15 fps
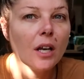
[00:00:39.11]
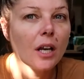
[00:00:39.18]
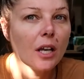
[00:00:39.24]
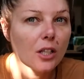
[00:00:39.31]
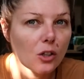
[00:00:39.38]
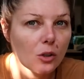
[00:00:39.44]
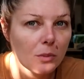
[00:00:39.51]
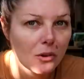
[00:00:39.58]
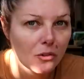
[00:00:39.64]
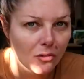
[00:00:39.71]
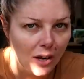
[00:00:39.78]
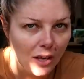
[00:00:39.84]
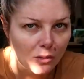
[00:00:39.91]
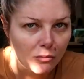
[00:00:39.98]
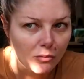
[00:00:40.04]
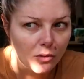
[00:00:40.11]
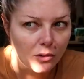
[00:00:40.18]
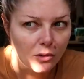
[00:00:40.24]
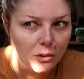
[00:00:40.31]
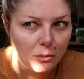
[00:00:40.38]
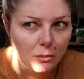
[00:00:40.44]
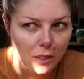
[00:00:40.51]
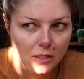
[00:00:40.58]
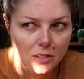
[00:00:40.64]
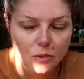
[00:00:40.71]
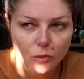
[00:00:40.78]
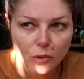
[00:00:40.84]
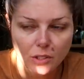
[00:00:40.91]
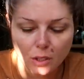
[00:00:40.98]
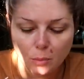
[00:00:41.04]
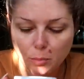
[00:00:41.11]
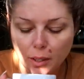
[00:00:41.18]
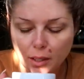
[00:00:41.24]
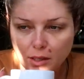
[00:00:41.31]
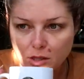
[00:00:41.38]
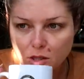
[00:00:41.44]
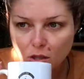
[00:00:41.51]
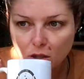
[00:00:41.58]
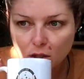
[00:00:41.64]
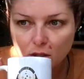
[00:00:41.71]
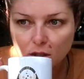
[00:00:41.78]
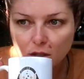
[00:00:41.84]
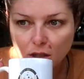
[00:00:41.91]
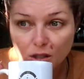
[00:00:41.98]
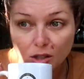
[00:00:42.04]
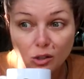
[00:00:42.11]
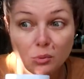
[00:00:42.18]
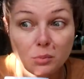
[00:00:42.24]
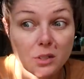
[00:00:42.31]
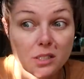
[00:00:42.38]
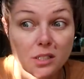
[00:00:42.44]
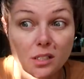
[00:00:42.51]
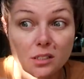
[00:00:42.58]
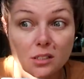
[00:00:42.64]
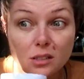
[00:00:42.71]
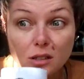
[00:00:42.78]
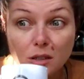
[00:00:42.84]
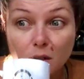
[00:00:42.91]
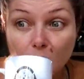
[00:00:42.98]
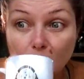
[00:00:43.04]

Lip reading: It could be 5 months for it to get back in stock. It could be six.